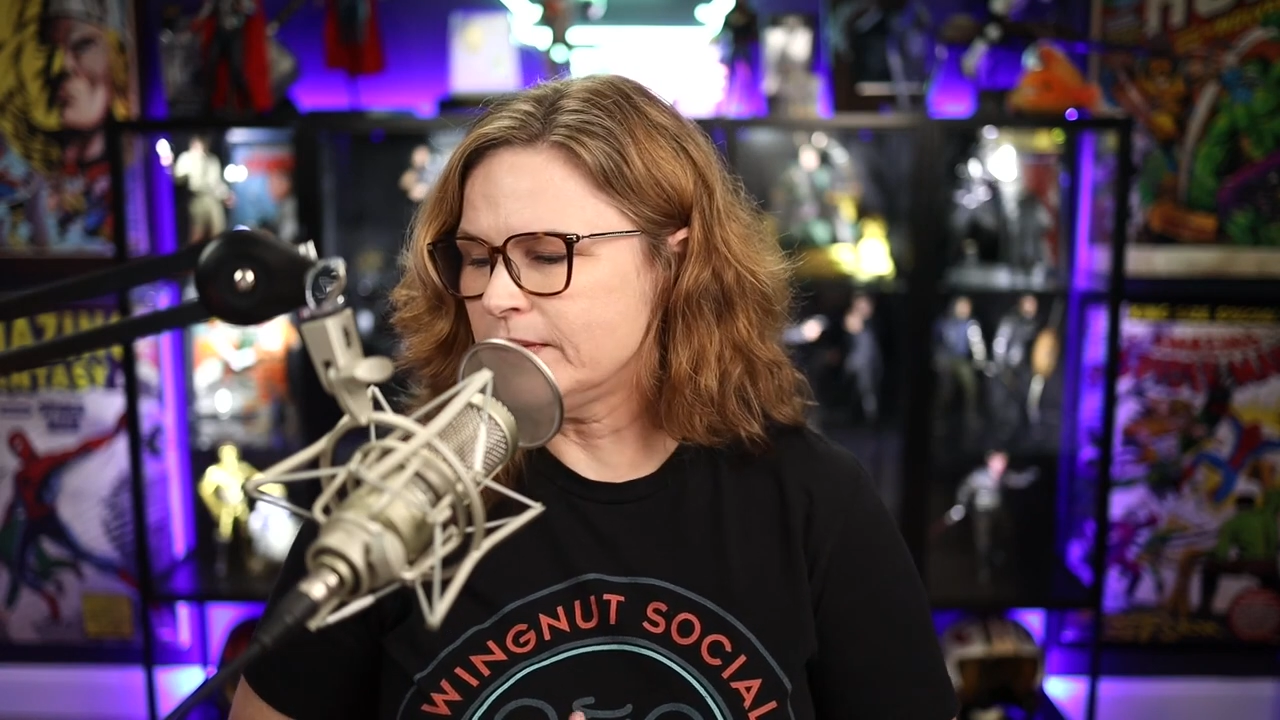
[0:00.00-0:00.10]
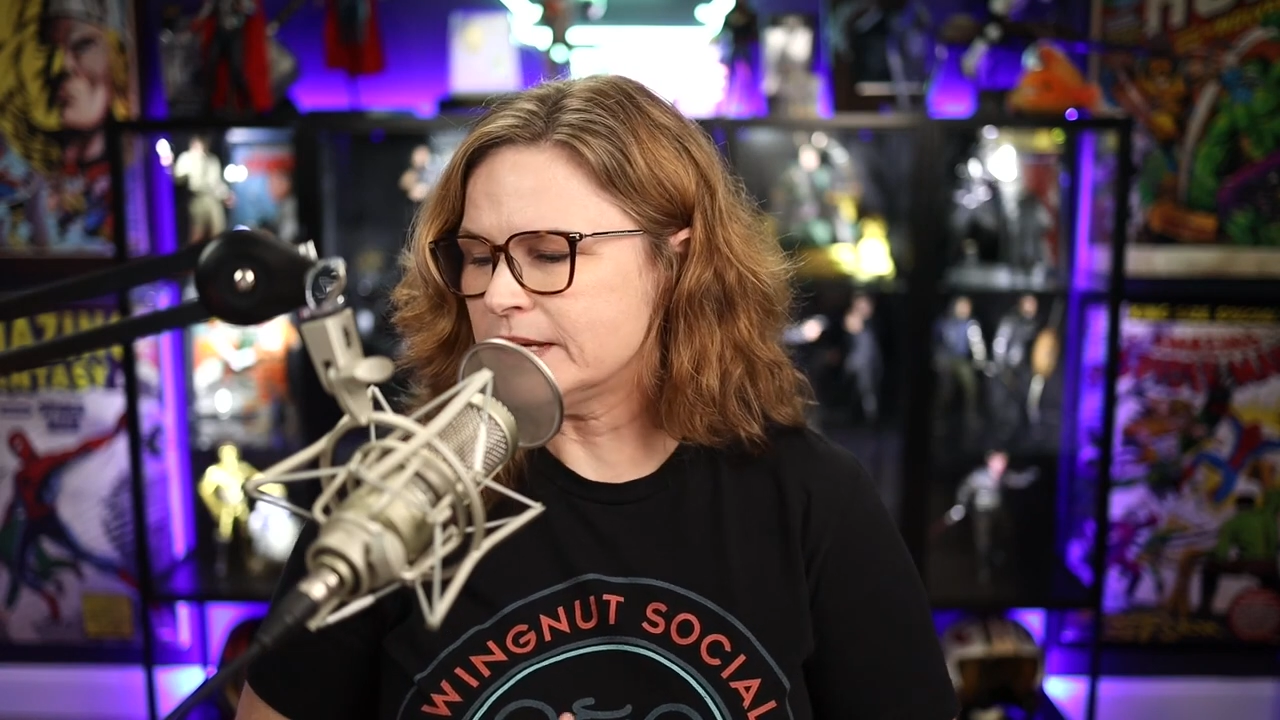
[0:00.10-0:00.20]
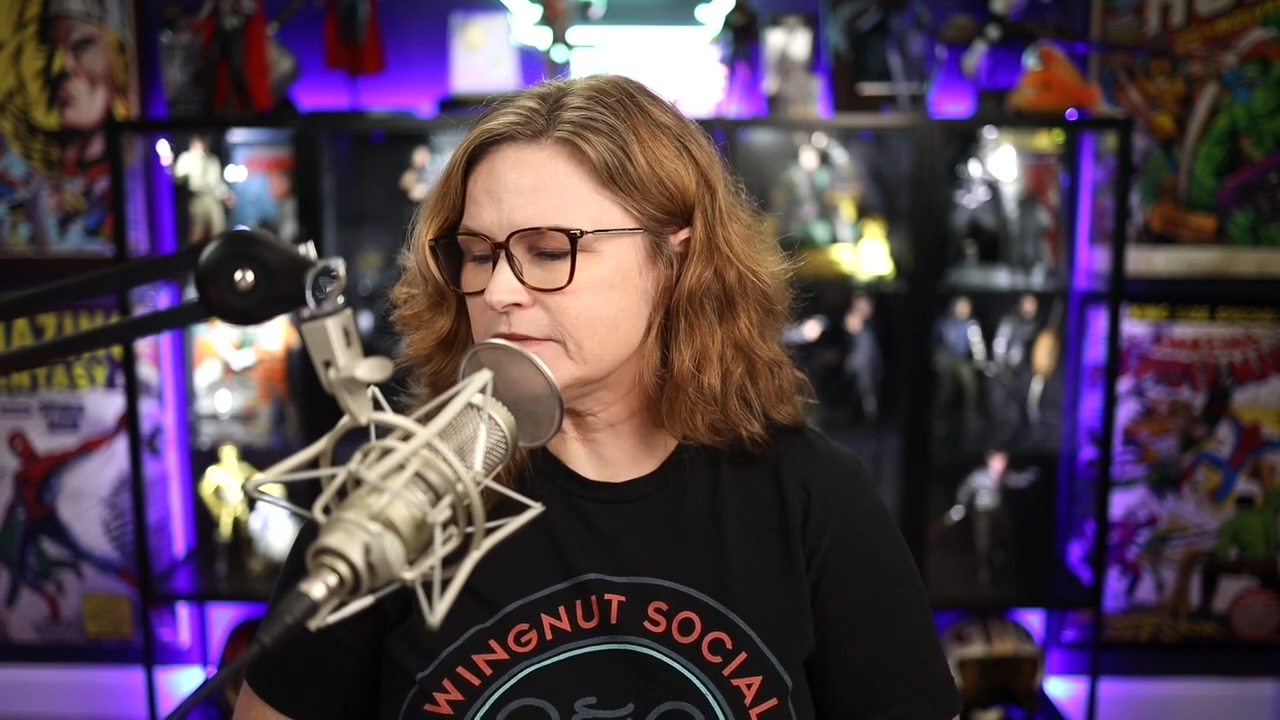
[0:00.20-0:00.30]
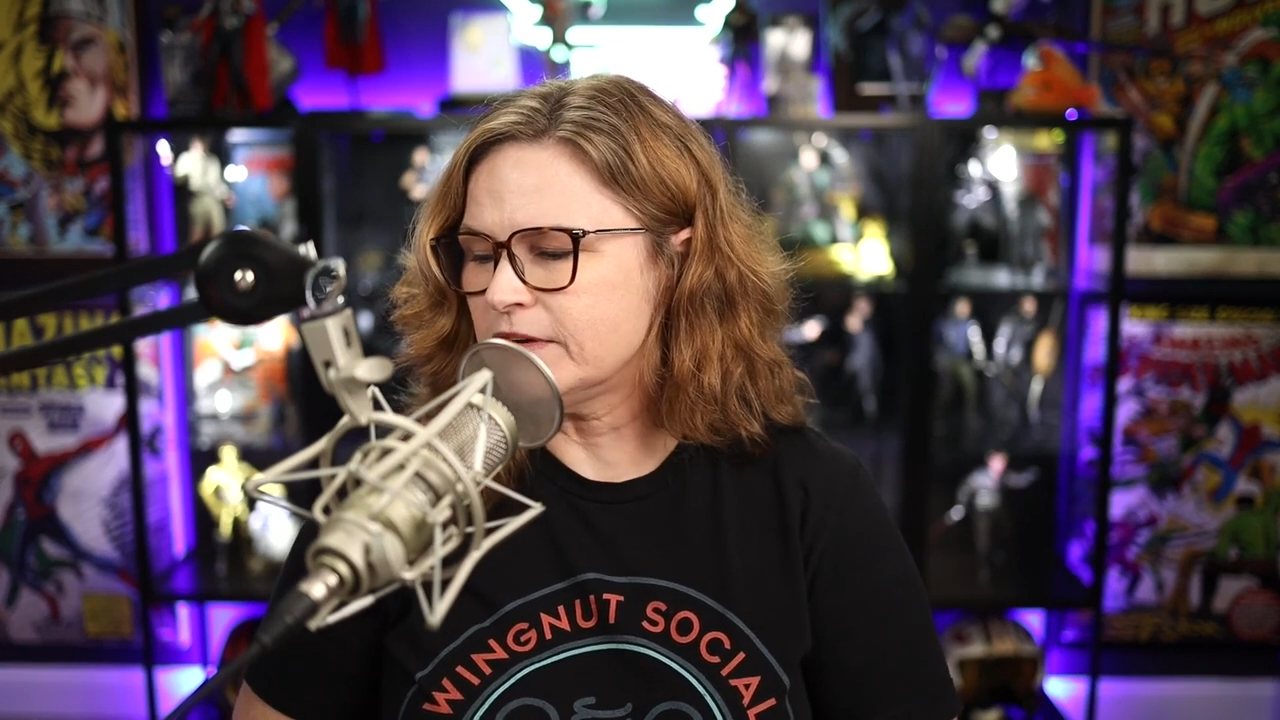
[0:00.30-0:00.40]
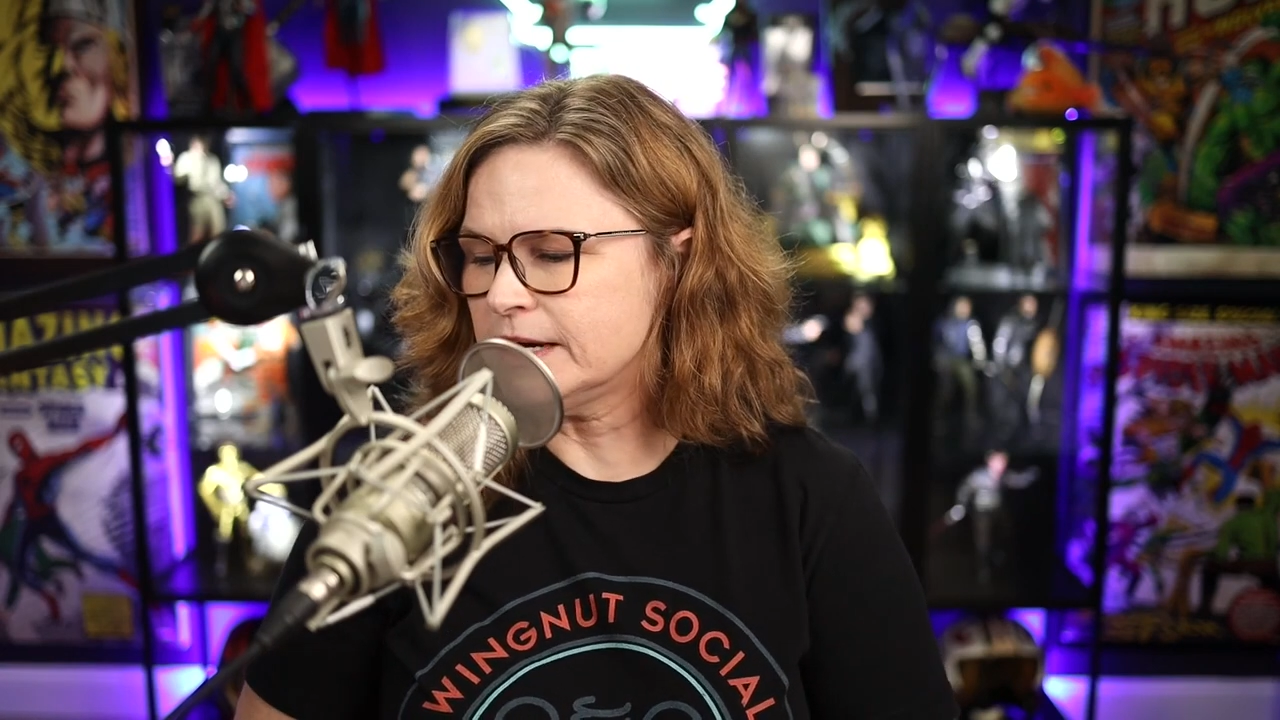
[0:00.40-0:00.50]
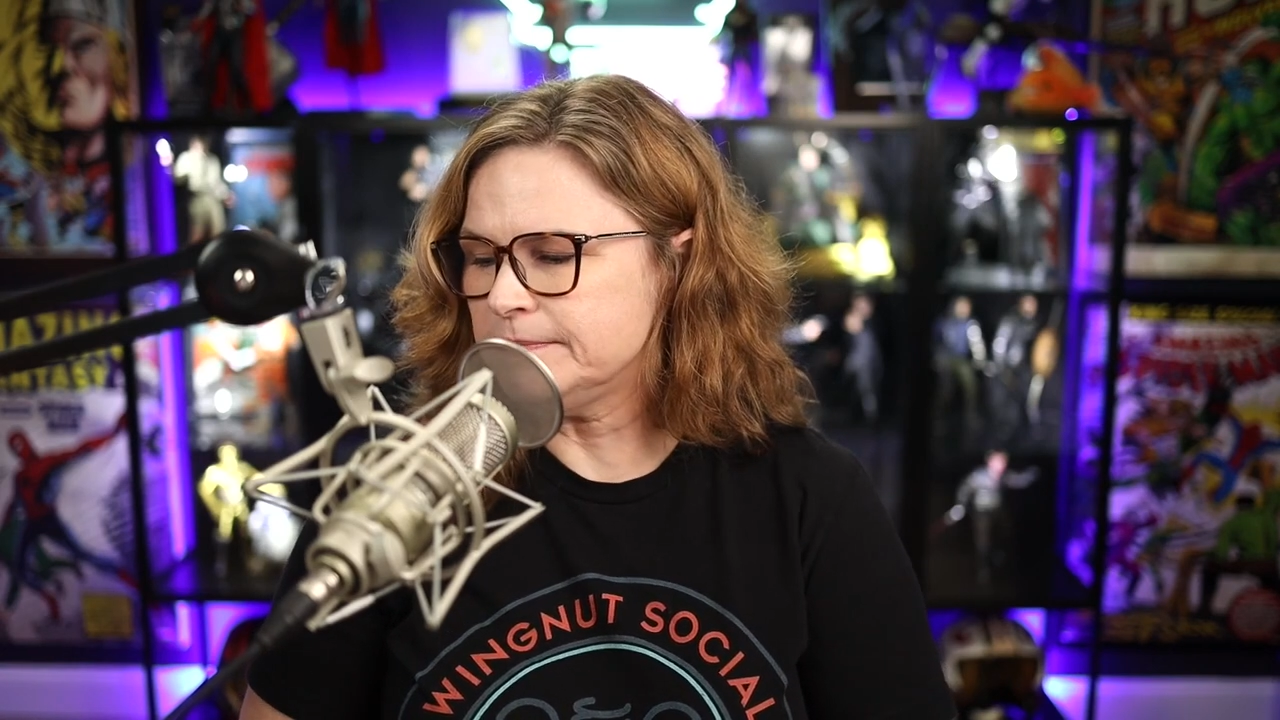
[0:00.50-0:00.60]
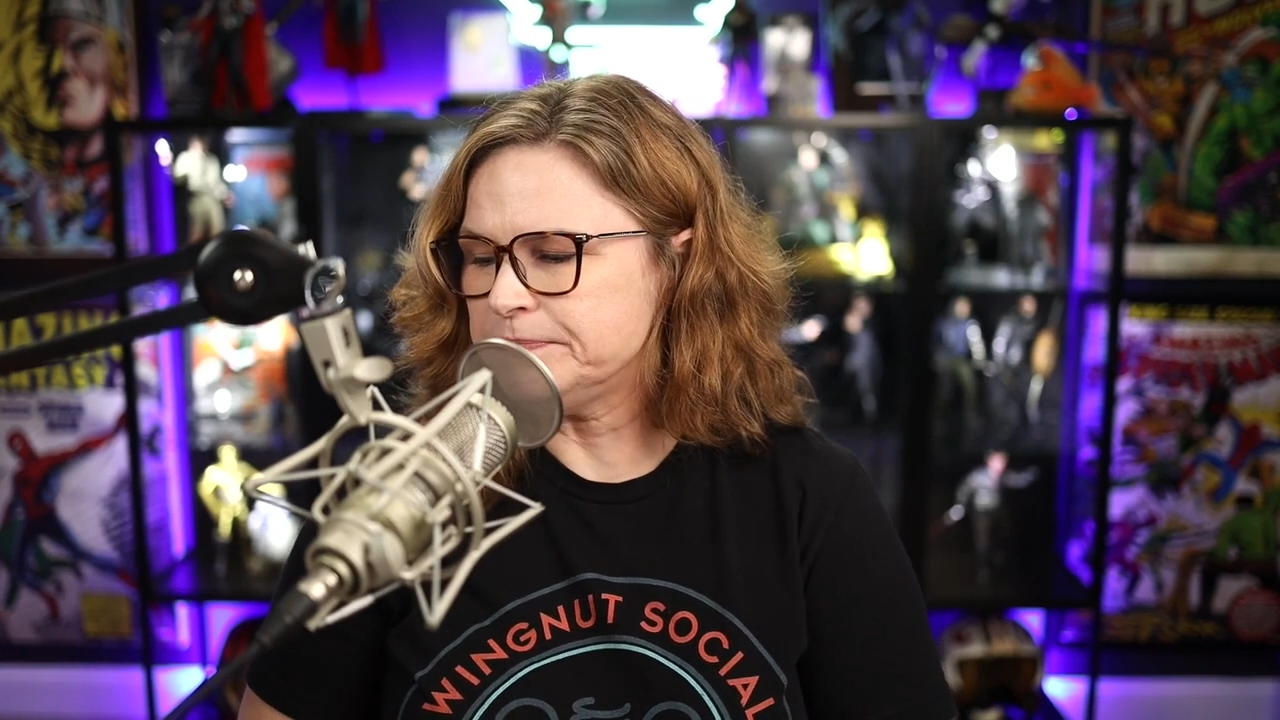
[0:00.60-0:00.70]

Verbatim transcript: that's fine.